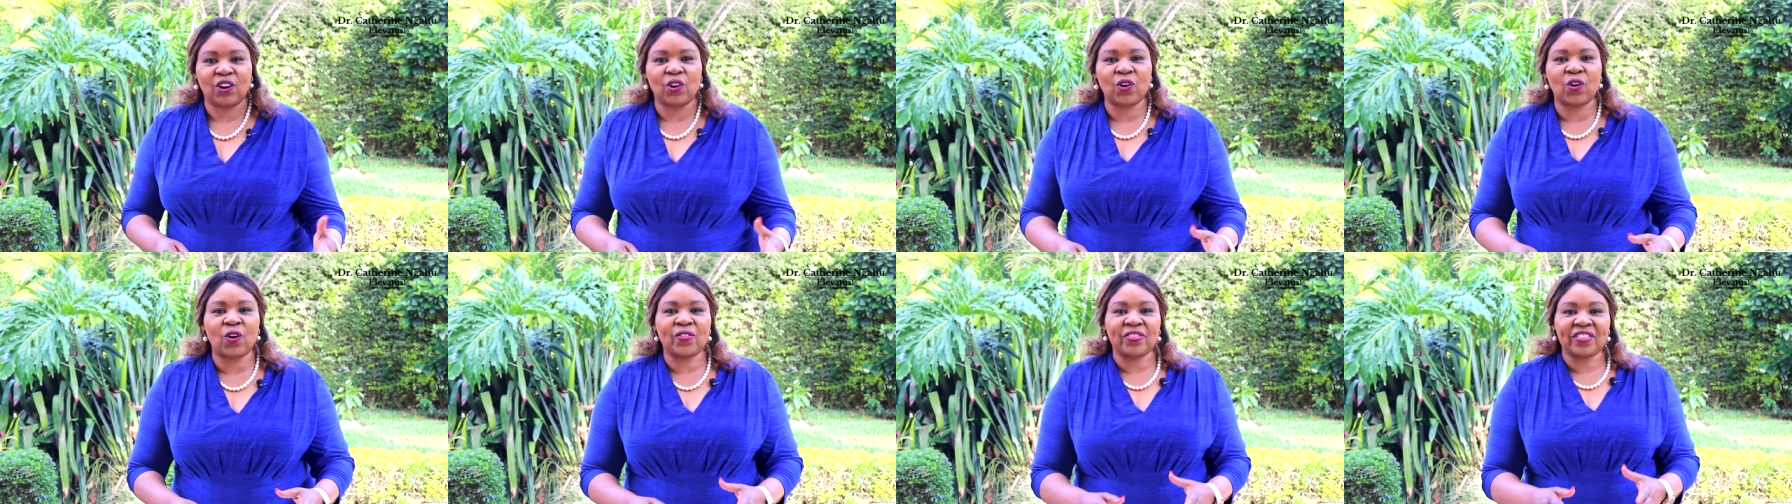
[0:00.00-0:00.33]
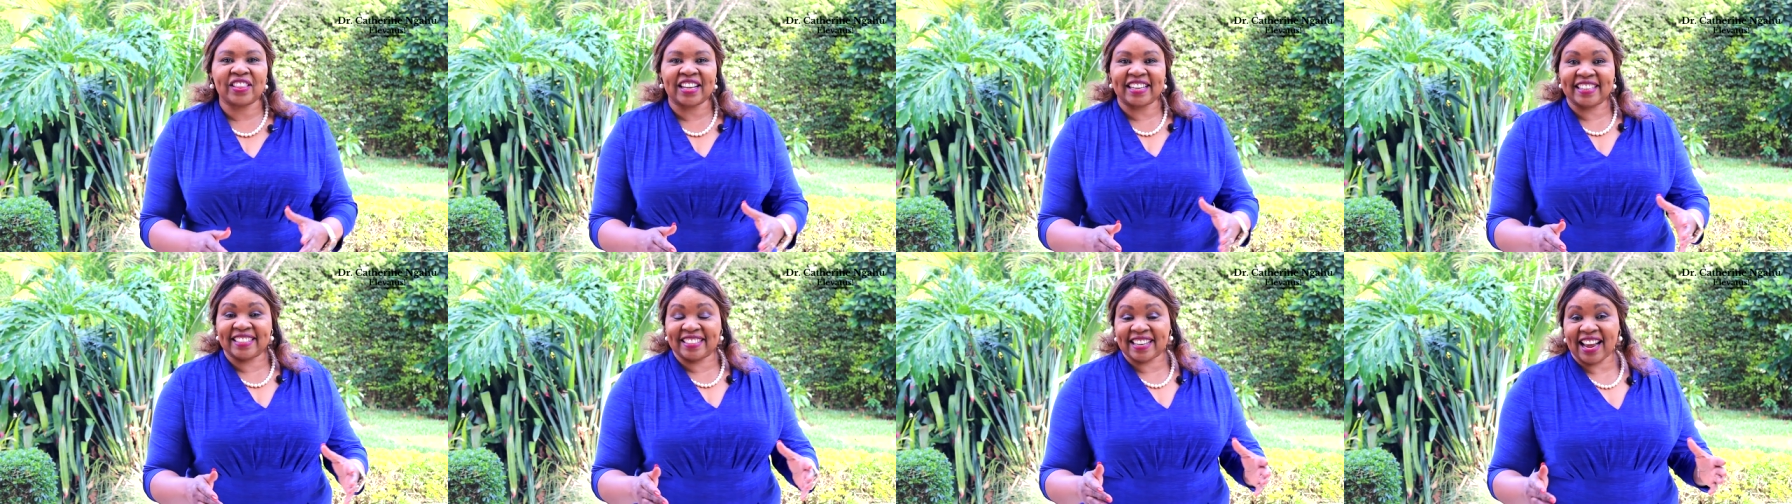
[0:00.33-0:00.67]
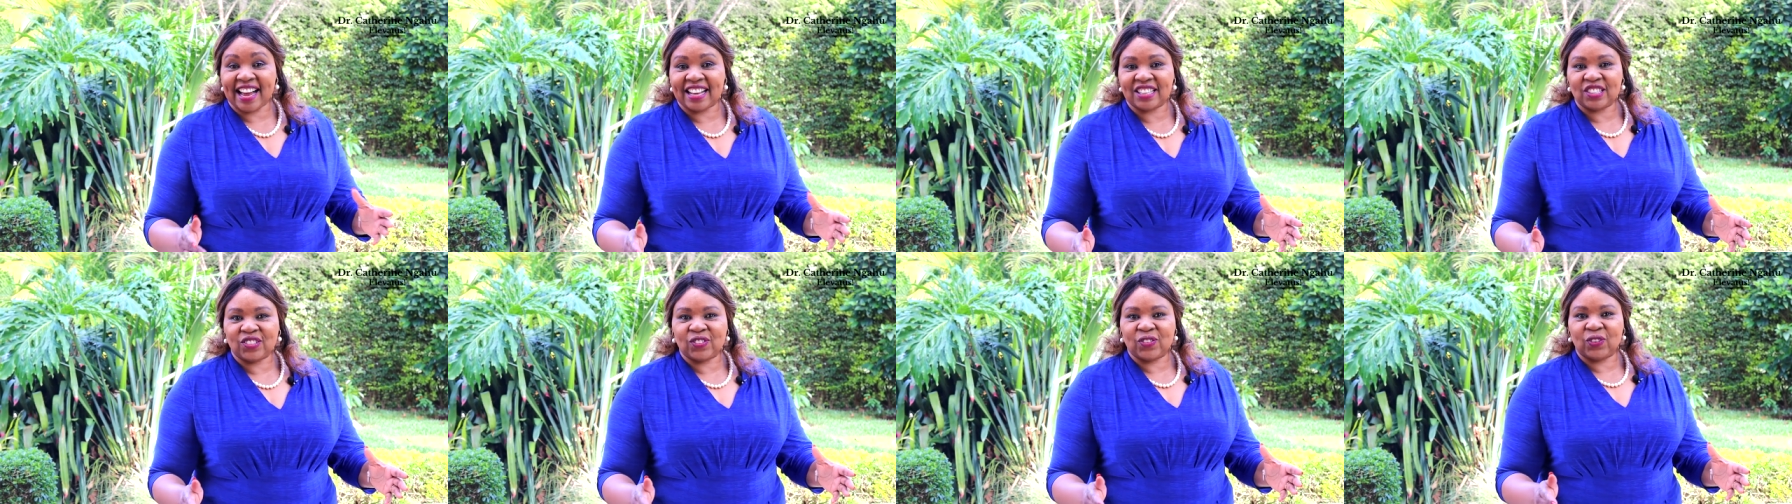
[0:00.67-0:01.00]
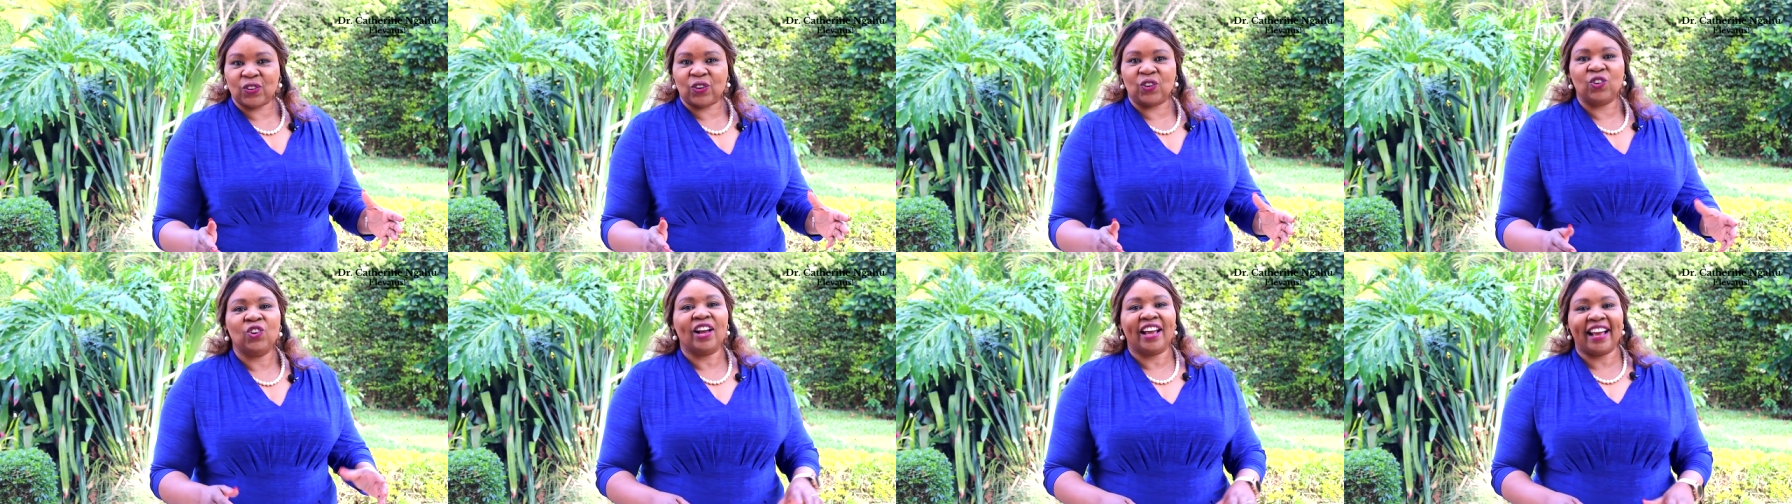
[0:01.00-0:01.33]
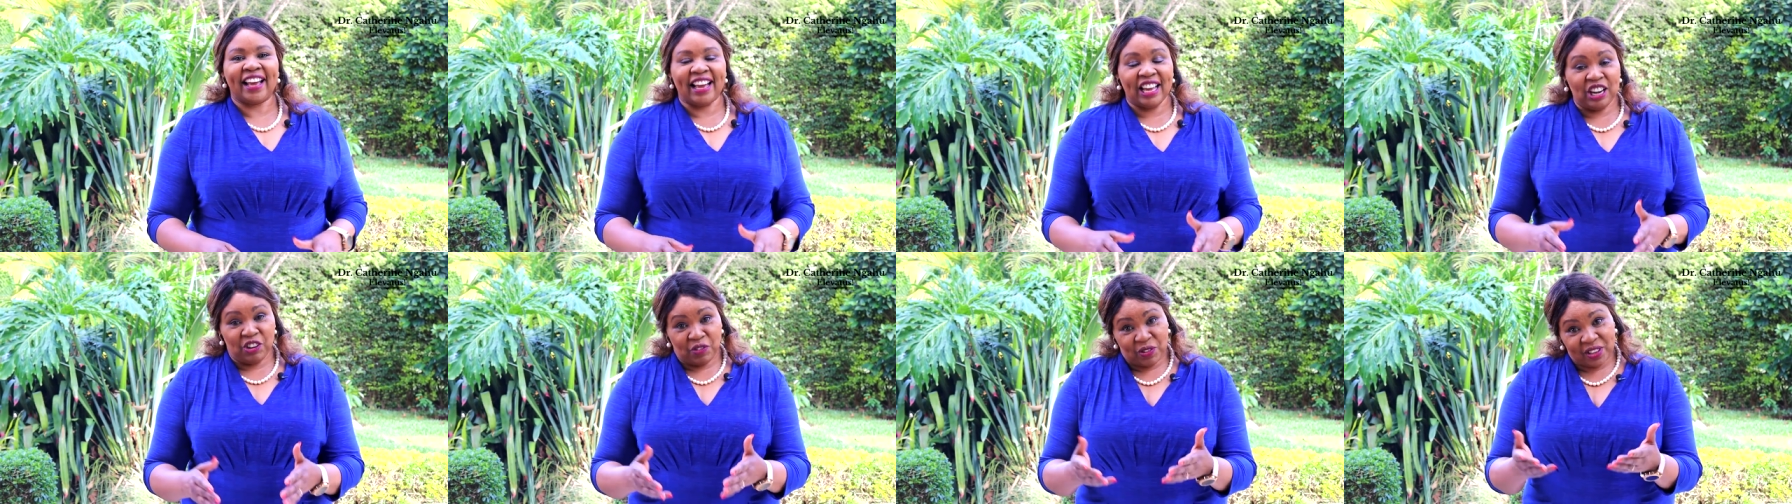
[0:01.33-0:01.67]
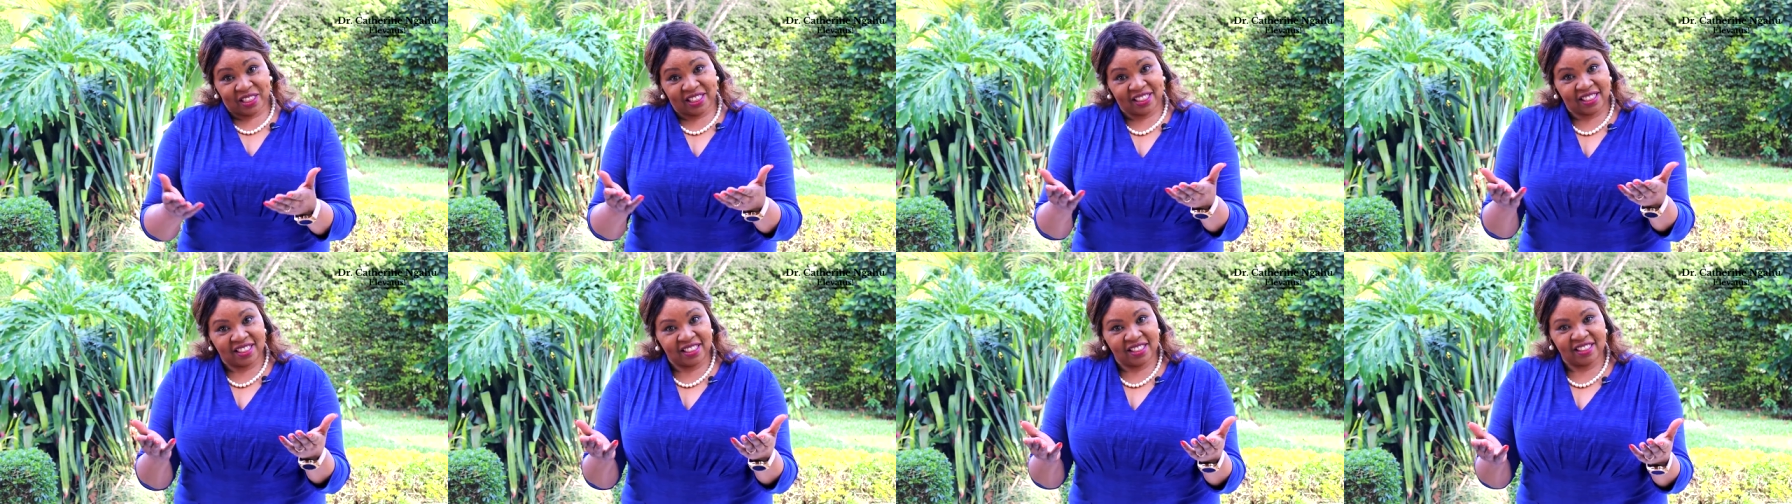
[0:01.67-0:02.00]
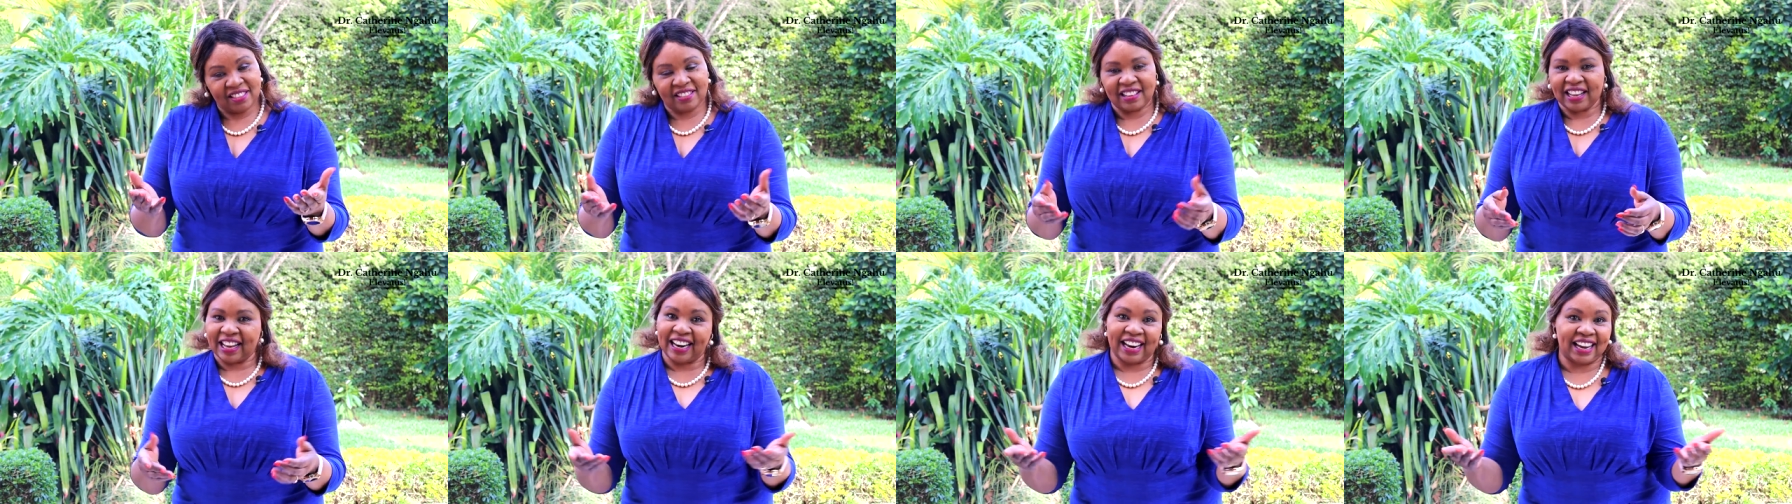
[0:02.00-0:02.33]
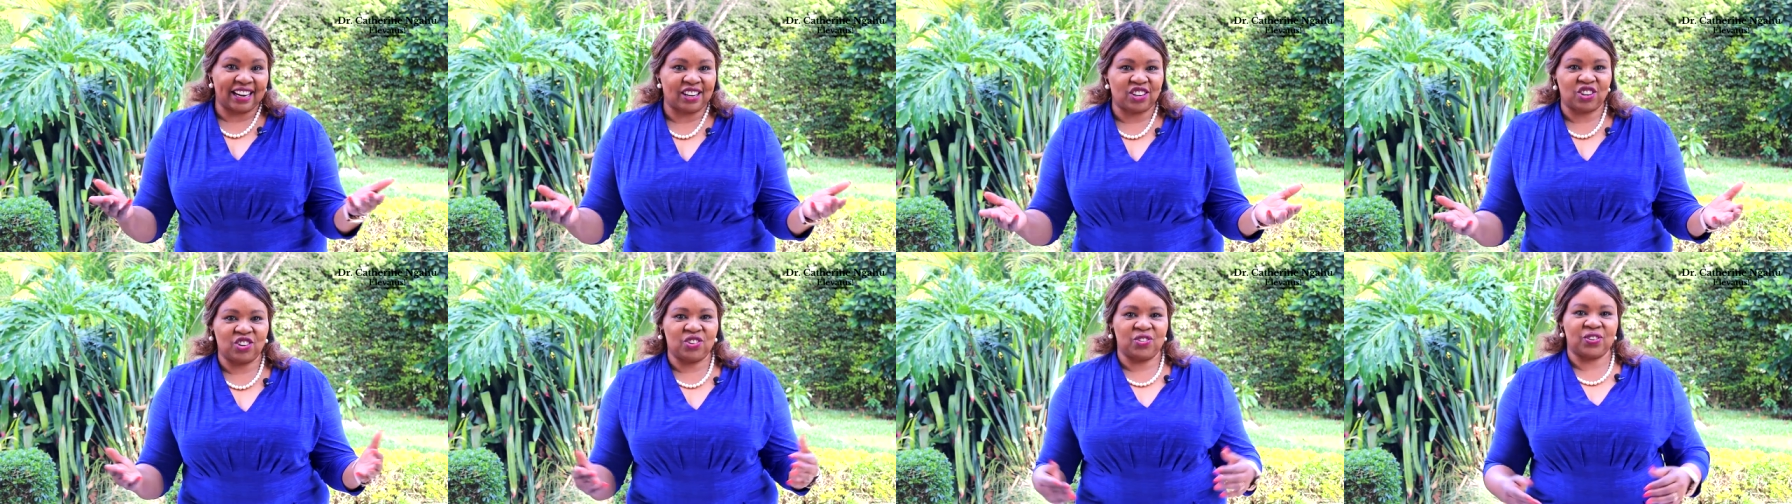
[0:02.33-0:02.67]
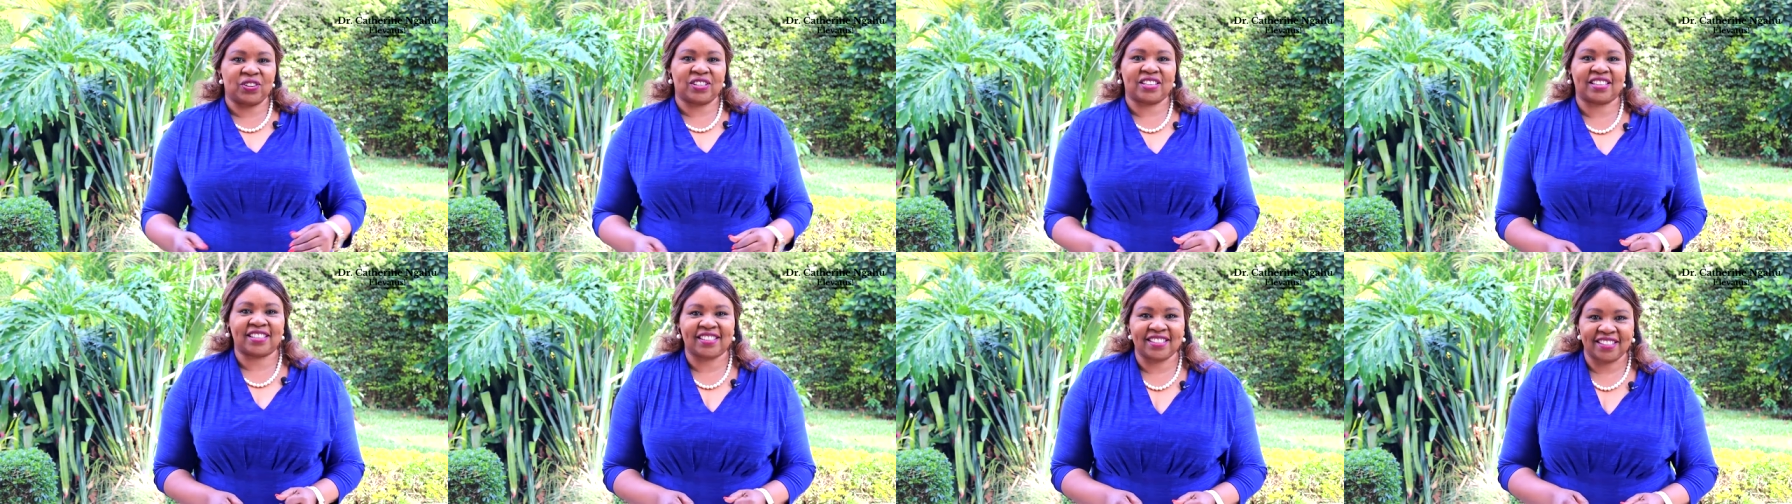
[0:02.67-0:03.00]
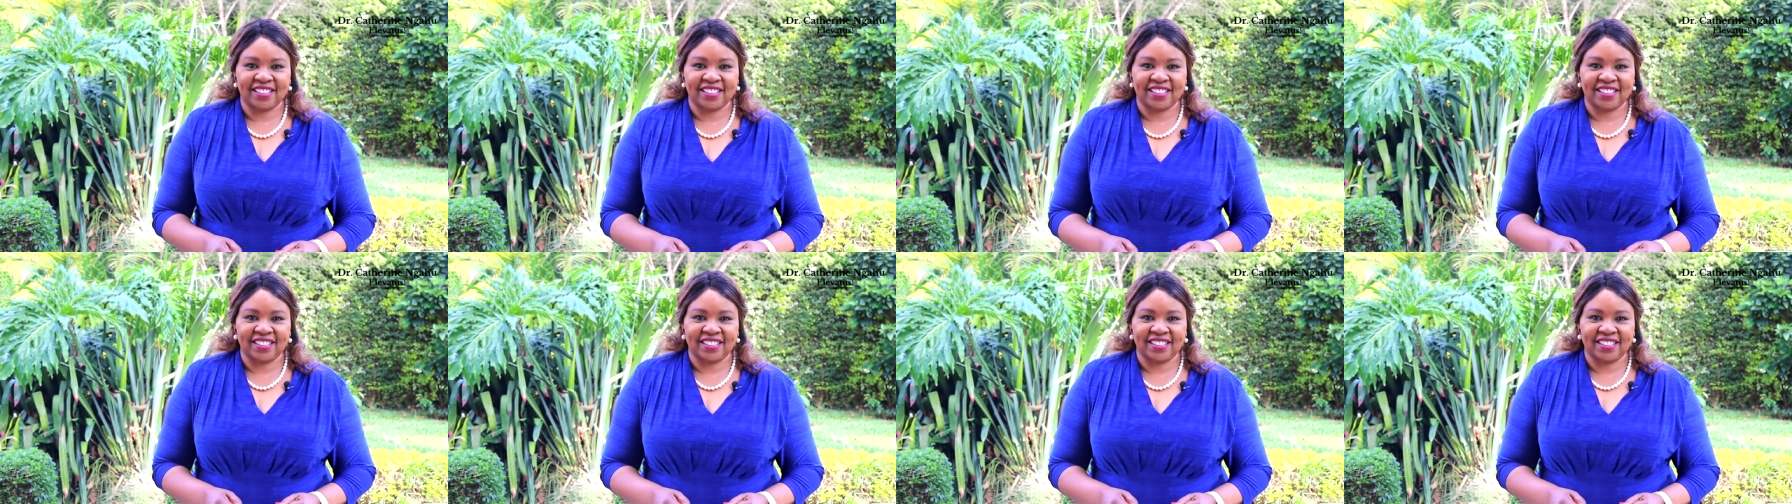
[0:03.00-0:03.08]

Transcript: on the dance floor and with a light note.